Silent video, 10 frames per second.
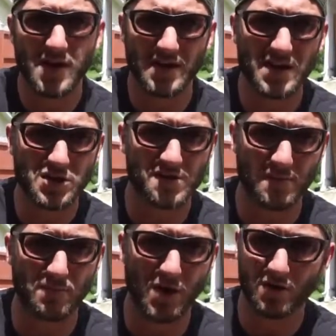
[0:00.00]
get you
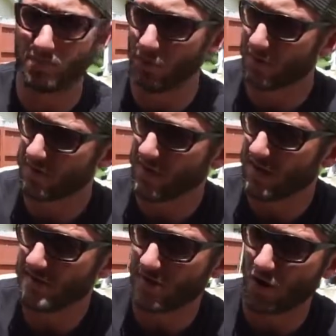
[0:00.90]
some muck boots.
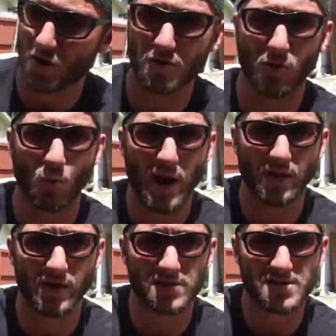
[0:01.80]
These are the
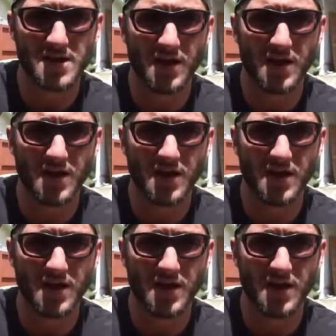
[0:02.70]
wetlands.